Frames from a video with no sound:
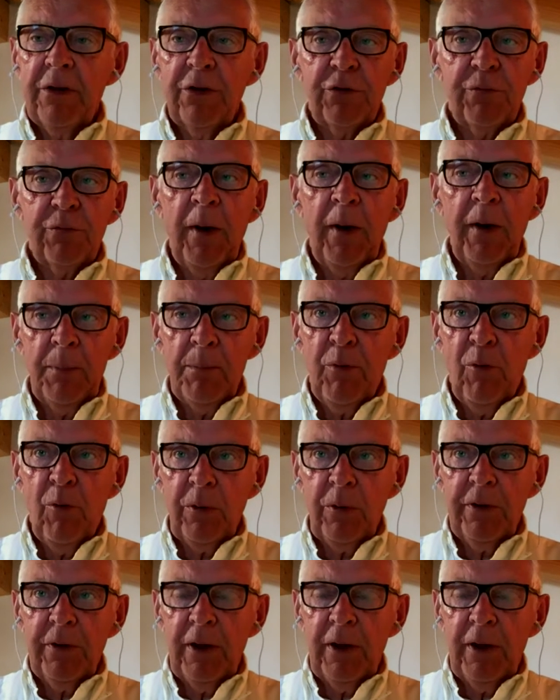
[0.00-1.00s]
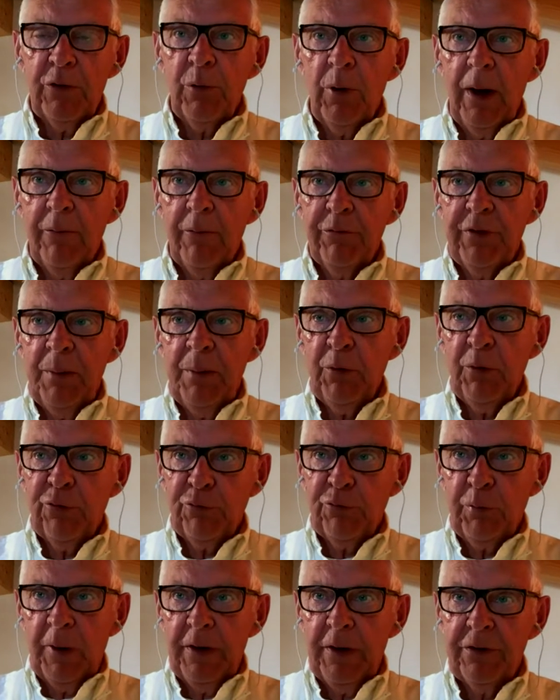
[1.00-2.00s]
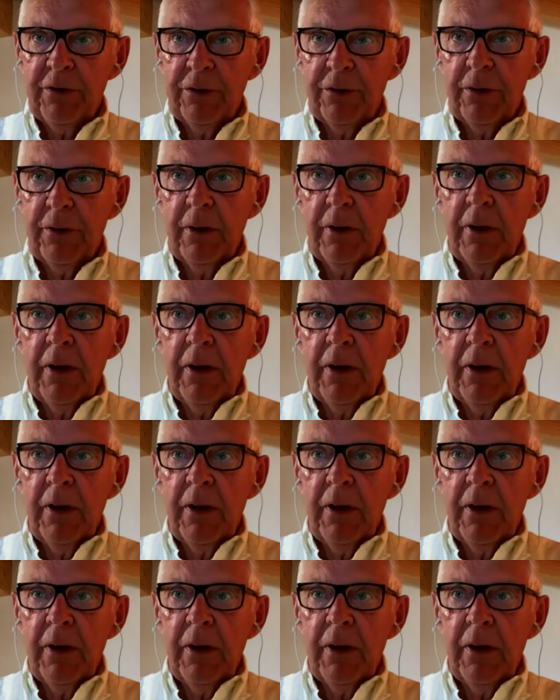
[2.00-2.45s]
is very important that you have demonstrated